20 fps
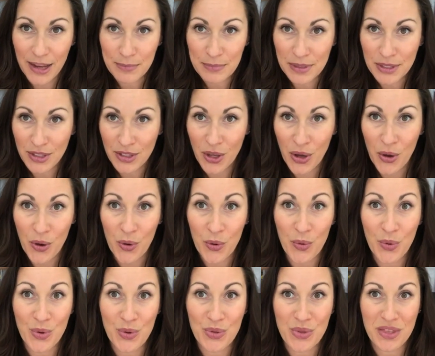
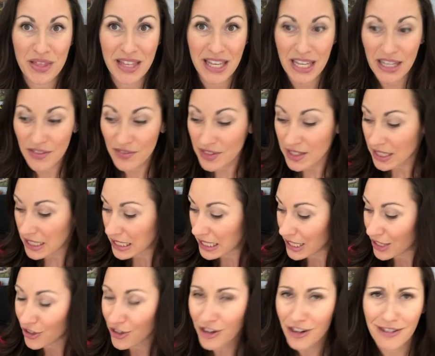So thieves
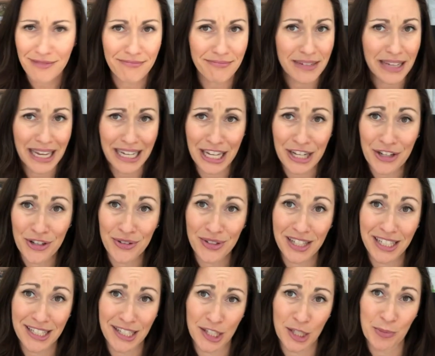cleaner, can use
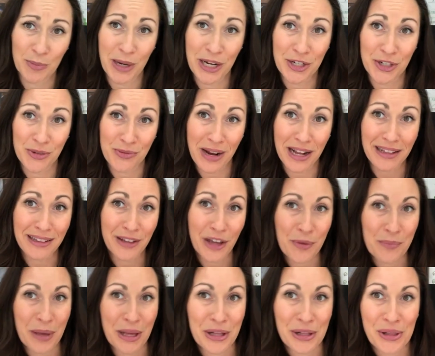it to spray directly
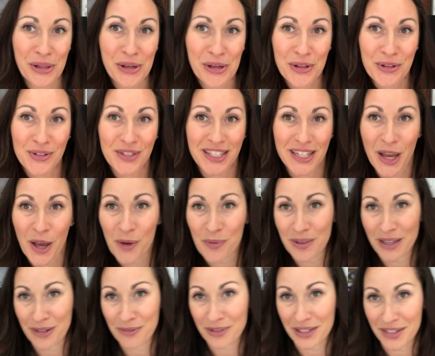on my clothes to help
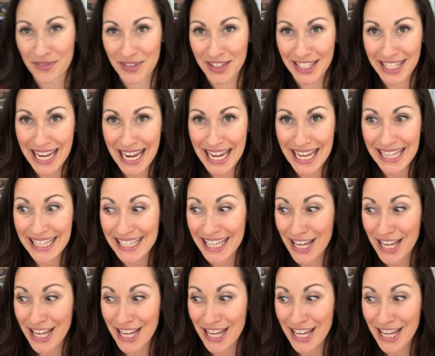get rid of stains.